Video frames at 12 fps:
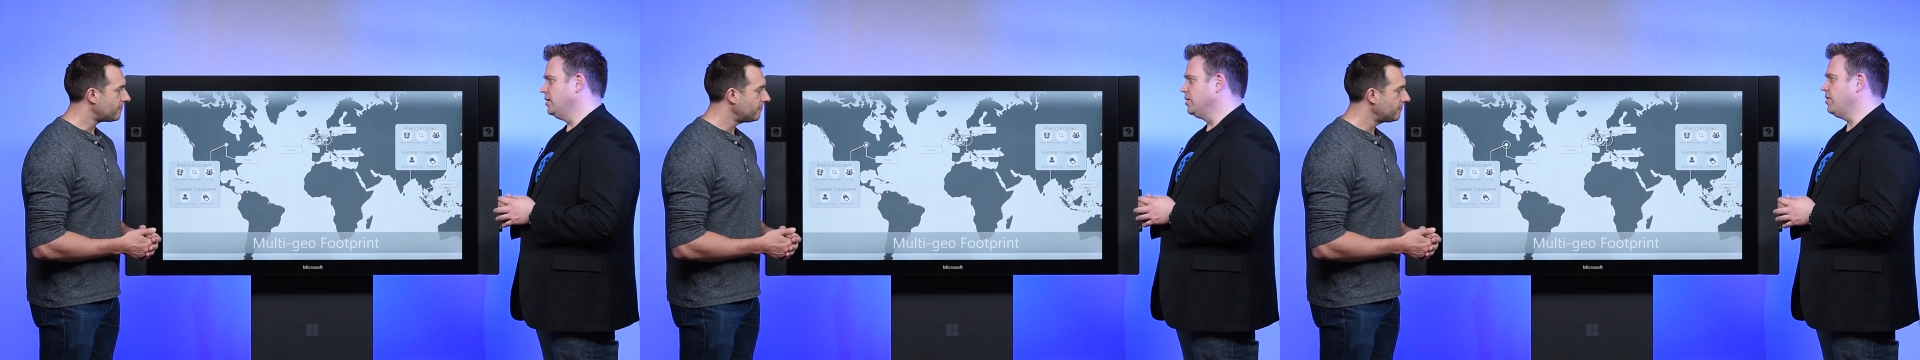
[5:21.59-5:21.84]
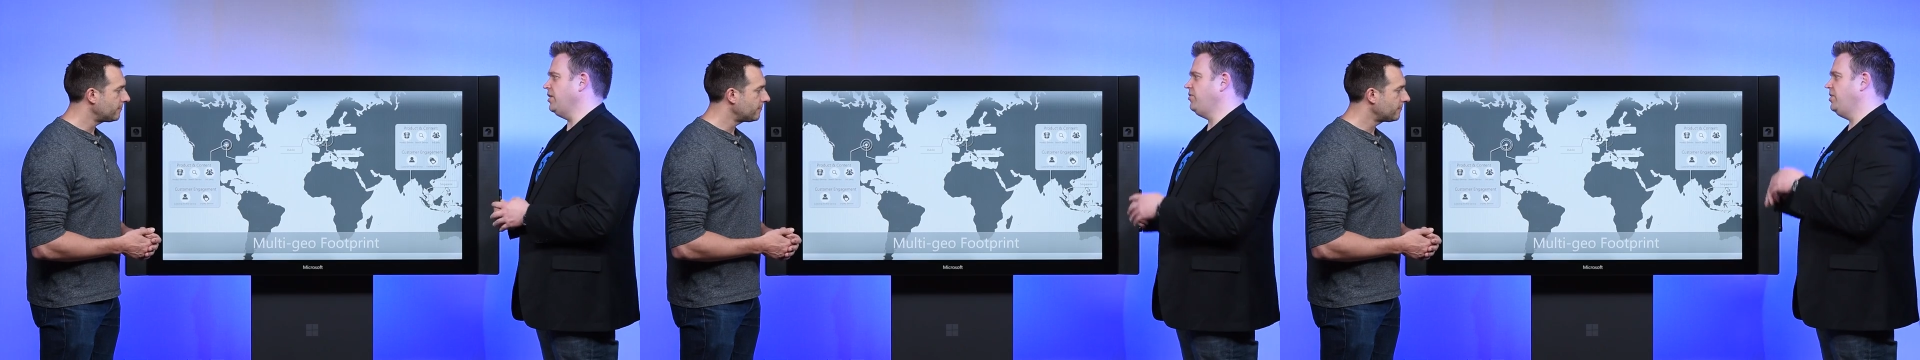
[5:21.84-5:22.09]
Speaker 1: Great,
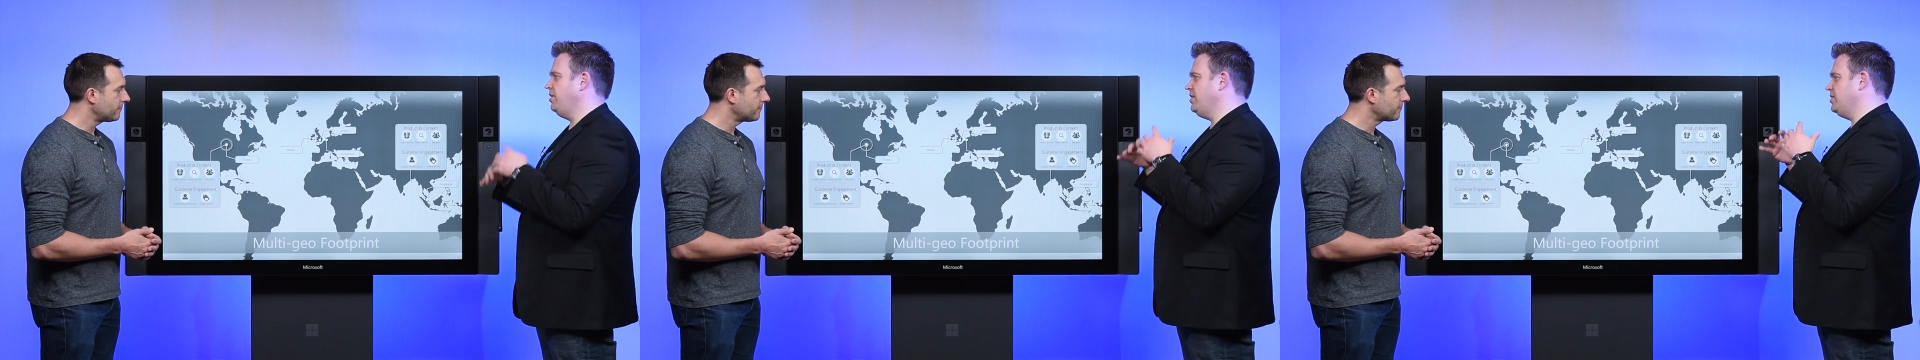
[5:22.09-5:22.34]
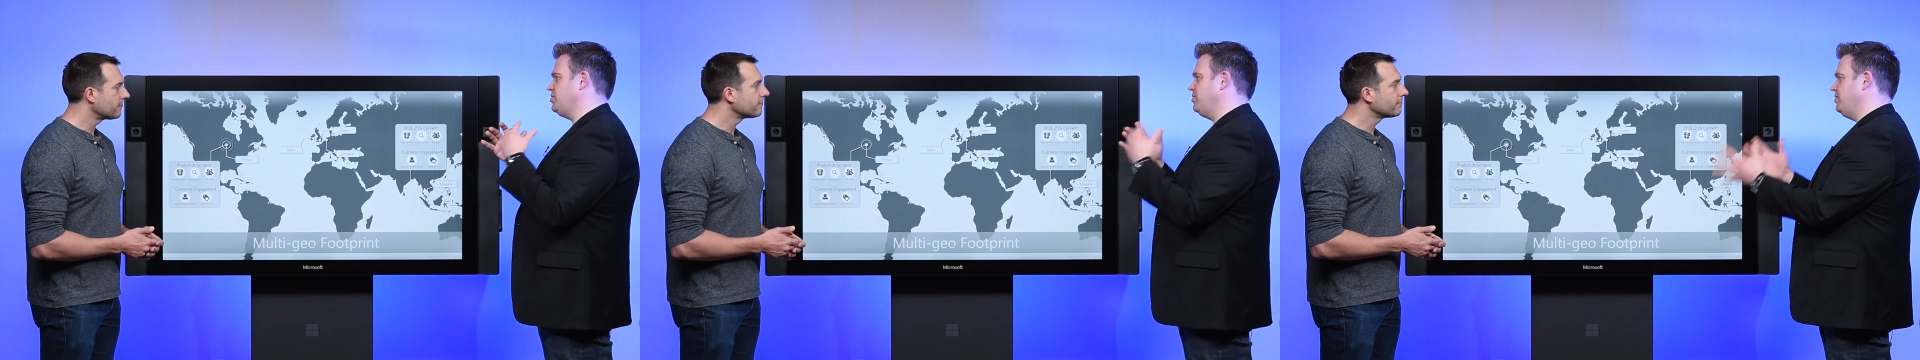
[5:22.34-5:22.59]
so now you've got
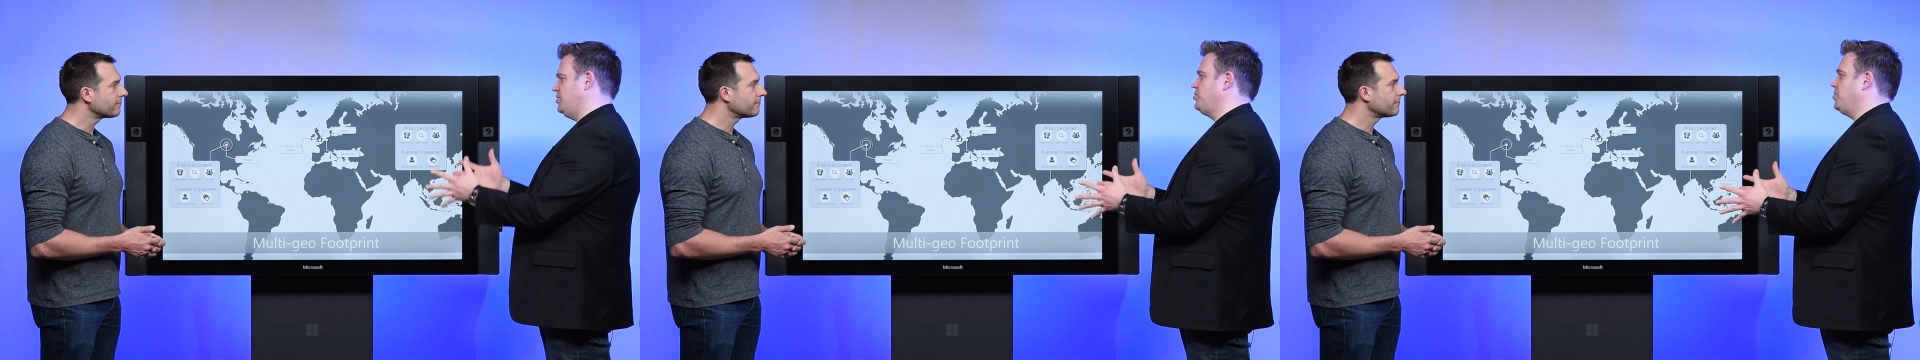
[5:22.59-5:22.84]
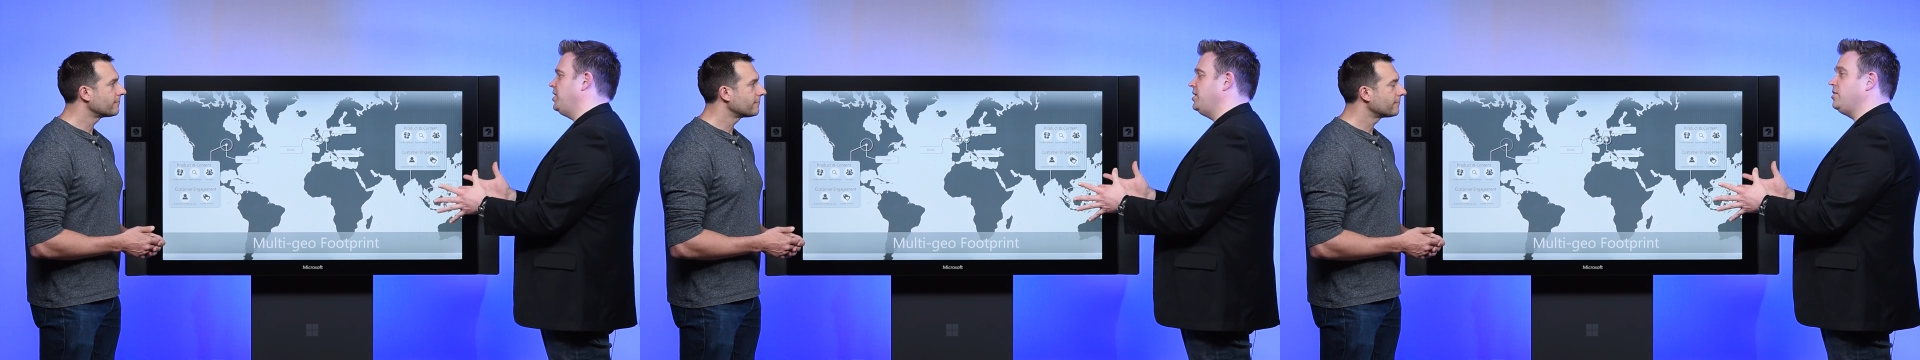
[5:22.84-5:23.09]
services running
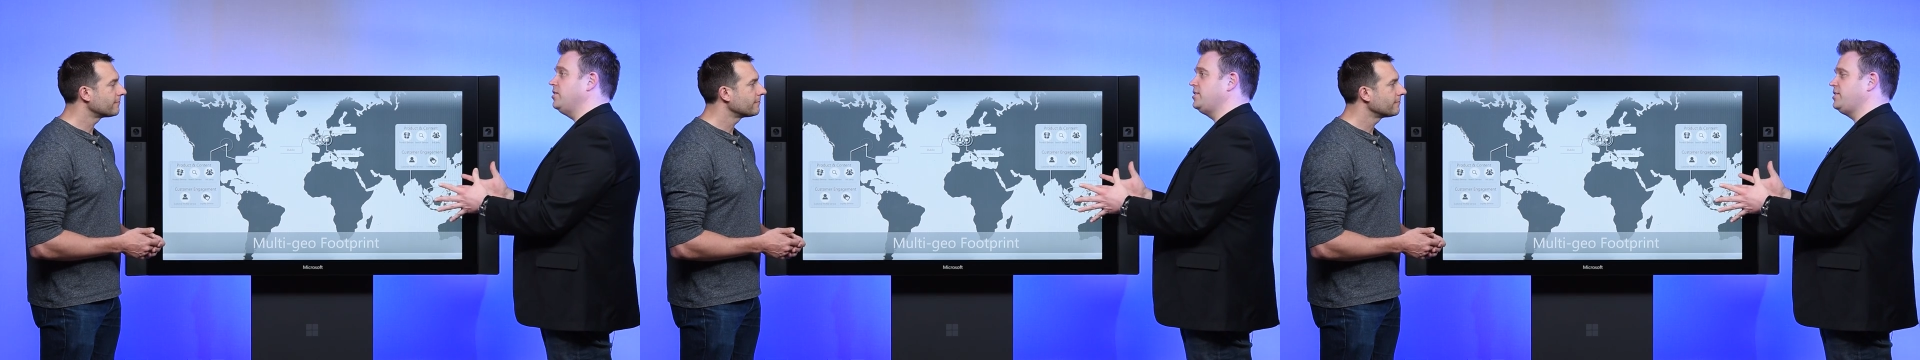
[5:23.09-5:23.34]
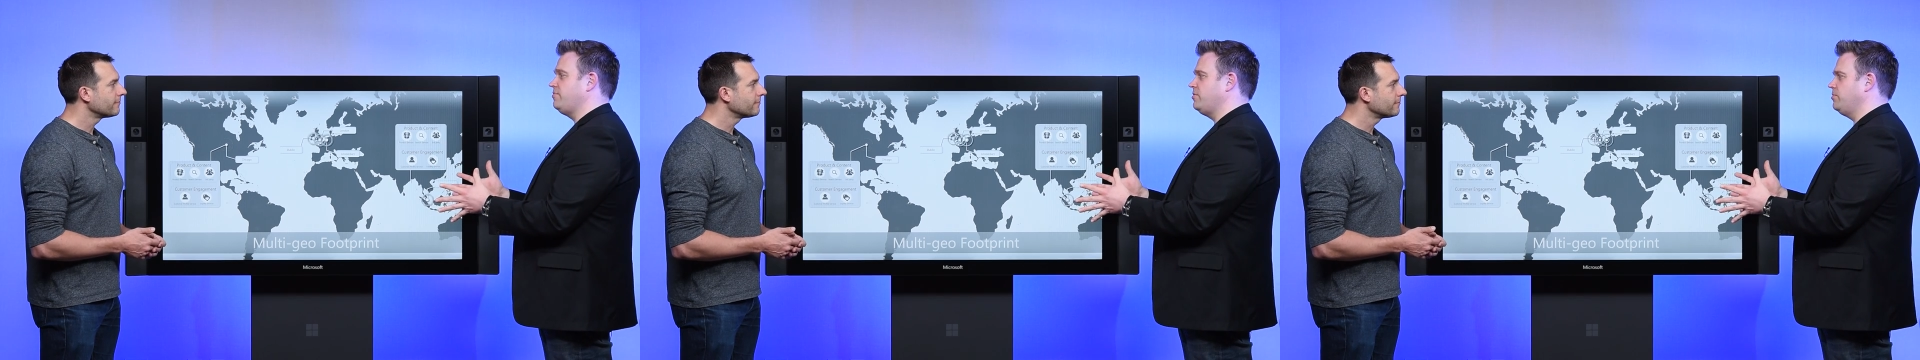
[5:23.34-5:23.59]
in all these
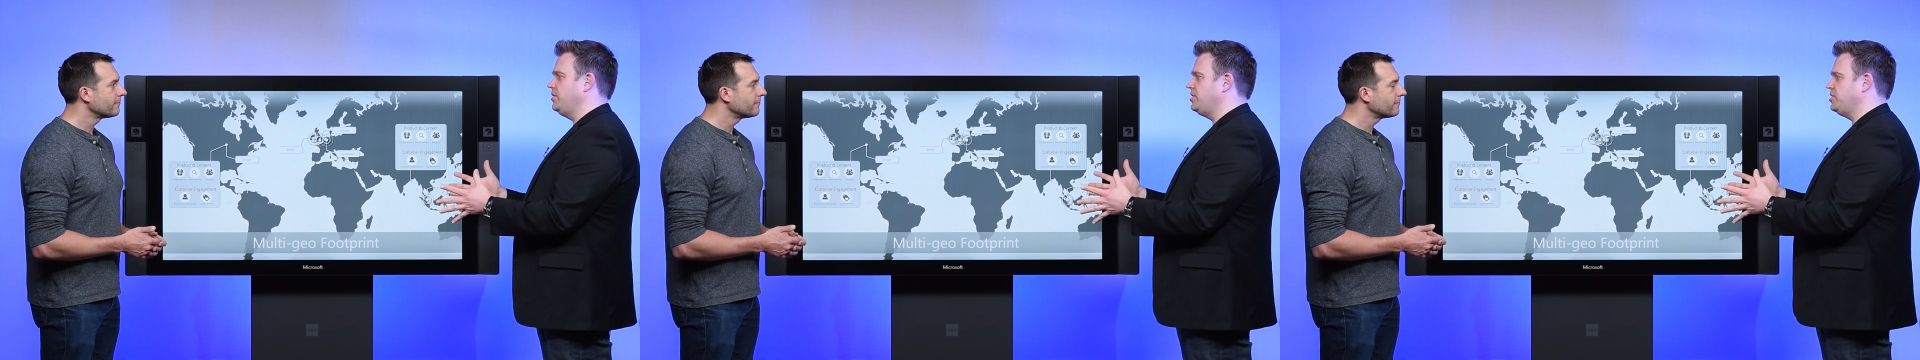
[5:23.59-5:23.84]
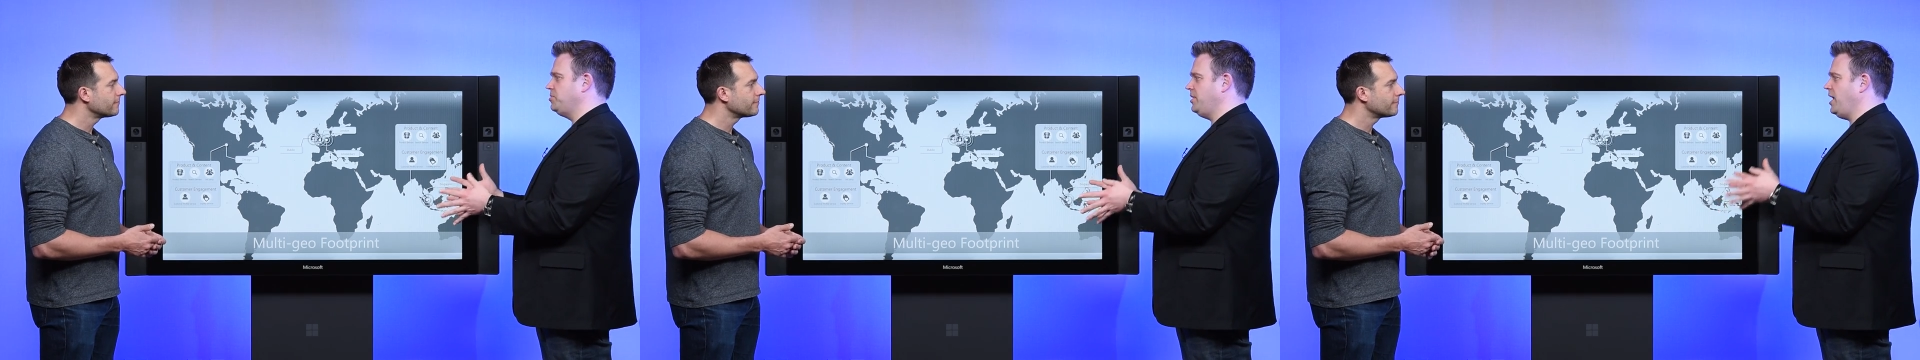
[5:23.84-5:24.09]
different regions, but